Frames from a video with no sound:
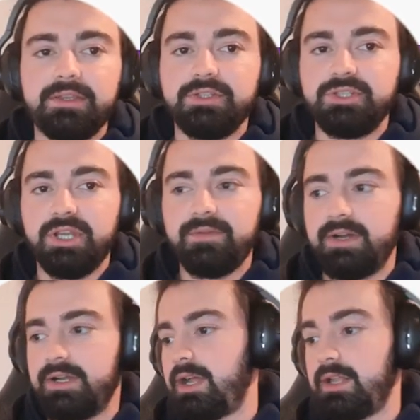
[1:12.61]
in
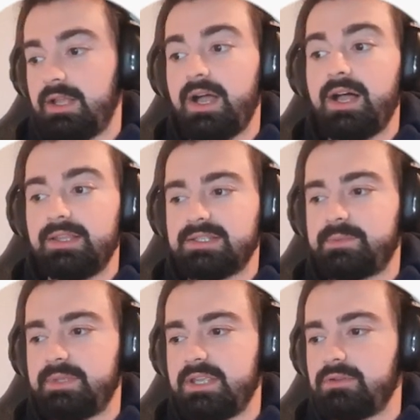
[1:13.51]
Java, I'll
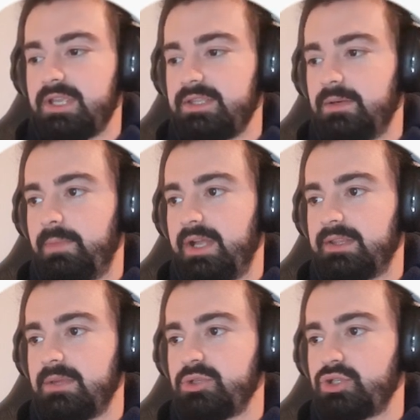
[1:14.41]
explain you later, but
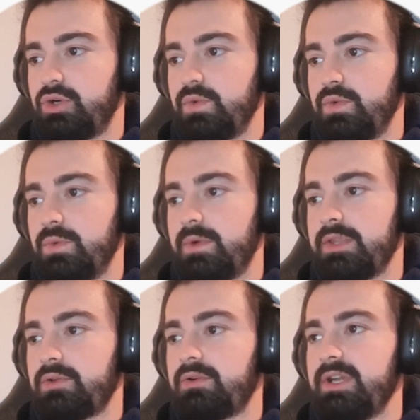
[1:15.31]
let me show you. When
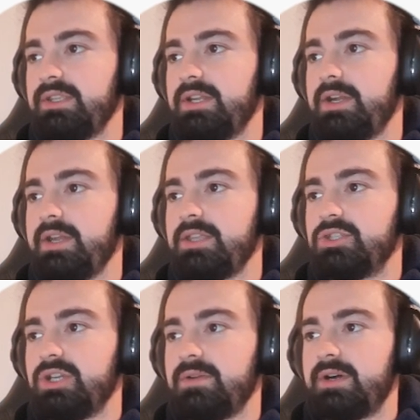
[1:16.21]
you create an array in
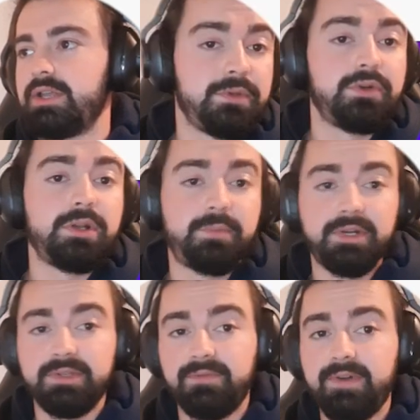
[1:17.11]
Java, you're gonna
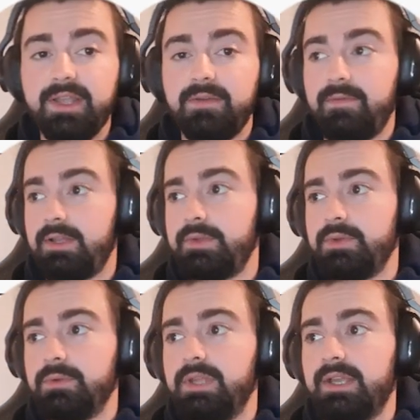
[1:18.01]
predefine a
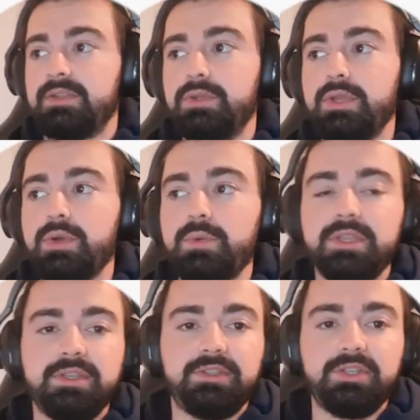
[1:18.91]
value like new
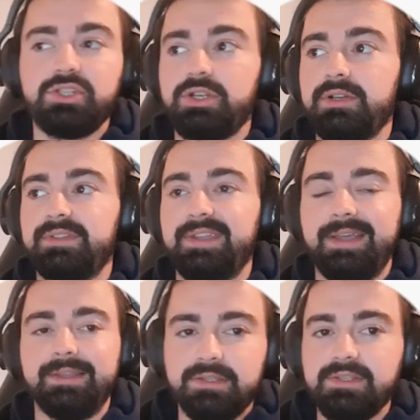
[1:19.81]
integer
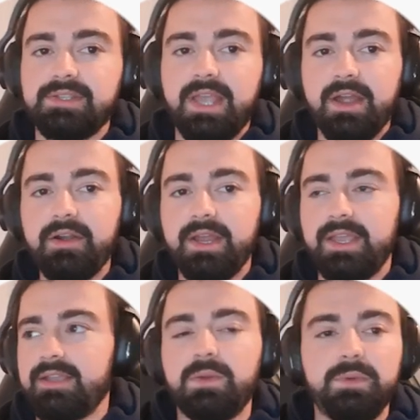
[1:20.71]
10. This
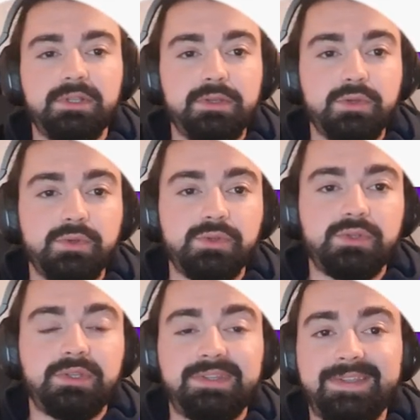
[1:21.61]
array will
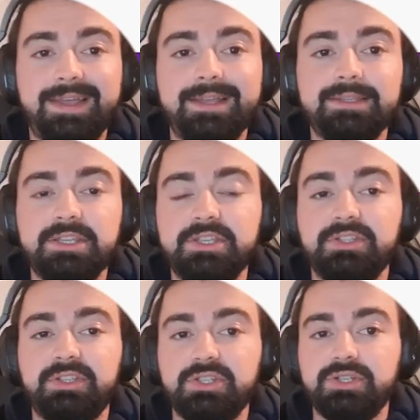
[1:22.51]
use 10
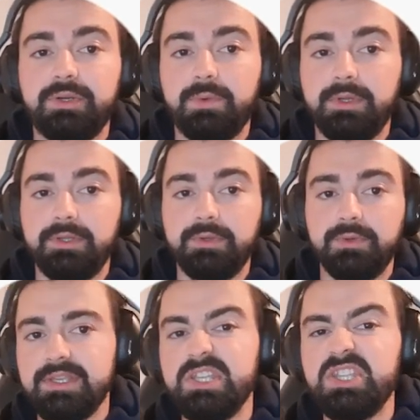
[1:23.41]
integer
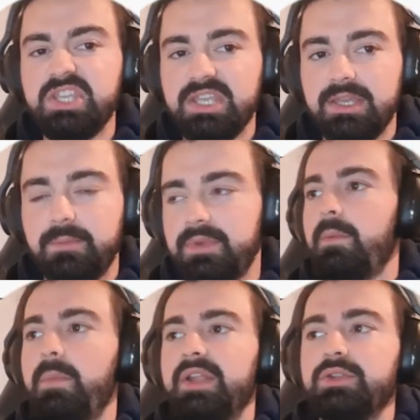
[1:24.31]
value in heap,
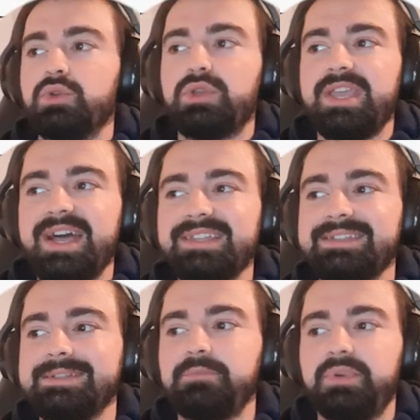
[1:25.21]
but you
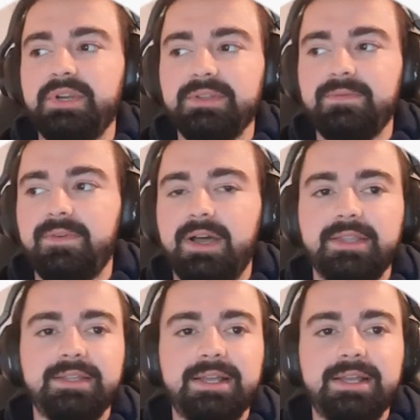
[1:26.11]
can't predefine